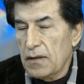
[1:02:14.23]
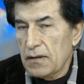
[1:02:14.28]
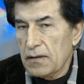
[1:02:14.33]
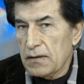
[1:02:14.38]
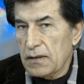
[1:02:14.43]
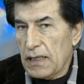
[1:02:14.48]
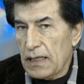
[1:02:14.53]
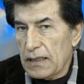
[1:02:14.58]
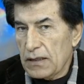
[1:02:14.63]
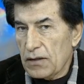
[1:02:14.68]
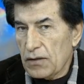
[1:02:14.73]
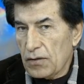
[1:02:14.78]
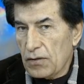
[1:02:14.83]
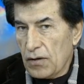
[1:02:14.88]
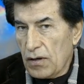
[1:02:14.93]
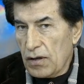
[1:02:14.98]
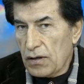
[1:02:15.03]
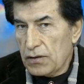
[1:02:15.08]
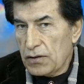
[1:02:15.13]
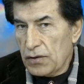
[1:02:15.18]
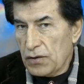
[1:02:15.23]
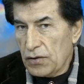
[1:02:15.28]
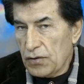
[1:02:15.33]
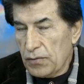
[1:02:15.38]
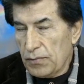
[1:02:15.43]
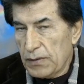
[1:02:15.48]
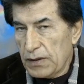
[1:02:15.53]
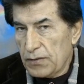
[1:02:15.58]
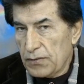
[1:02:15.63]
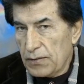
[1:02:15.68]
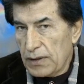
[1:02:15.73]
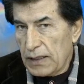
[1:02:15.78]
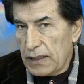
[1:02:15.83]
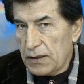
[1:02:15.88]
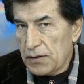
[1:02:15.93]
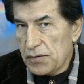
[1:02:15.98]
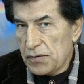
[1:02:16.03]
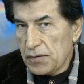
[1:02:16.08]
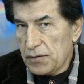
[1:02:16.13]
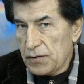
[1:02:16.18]
that the God human
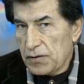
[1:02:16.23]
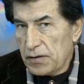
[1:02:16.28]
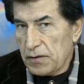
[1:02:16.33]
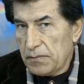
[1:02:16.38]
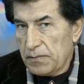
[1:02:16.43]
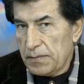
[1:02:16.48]
relationship